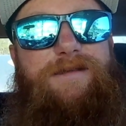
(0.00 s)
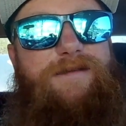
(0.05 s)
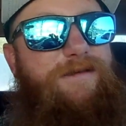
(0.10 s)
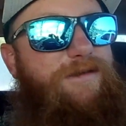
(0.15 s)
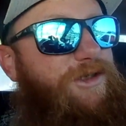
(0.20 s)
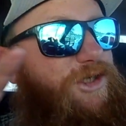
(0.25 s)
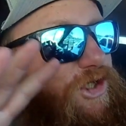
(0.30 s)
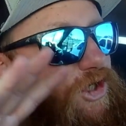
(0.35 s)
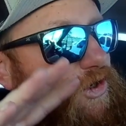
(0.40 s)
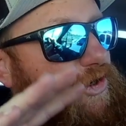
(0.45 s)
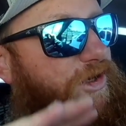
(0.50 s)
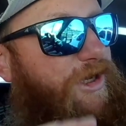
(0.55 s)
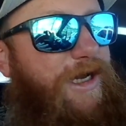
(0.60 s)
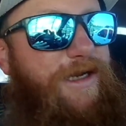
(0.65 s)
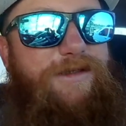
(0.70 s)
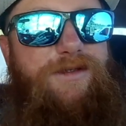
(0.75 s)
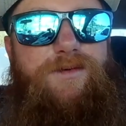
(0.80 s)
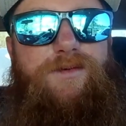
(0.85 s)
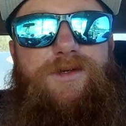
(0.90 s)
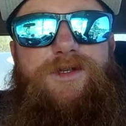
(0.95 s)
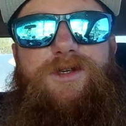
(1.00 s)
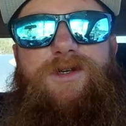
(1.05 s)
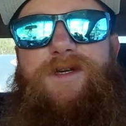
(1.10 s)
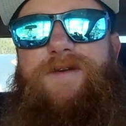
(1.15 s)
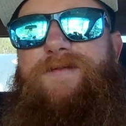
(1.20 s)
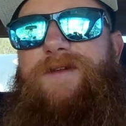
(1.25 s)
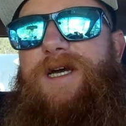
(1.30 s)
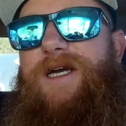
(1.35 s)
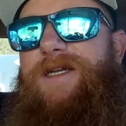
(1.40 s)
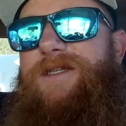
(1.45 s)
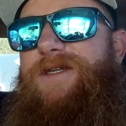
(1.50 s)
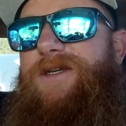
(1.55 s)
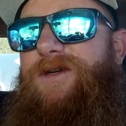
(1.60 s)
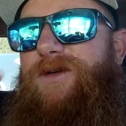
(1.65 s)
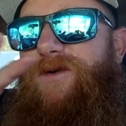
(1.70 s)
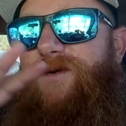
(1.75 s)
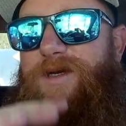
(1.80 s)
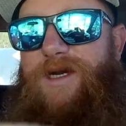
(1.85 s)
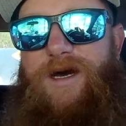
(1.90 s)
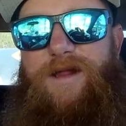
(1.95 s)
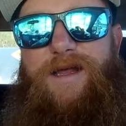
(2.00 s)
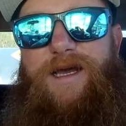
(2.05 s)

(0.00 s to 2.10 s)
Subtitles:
the retrieve that I do and all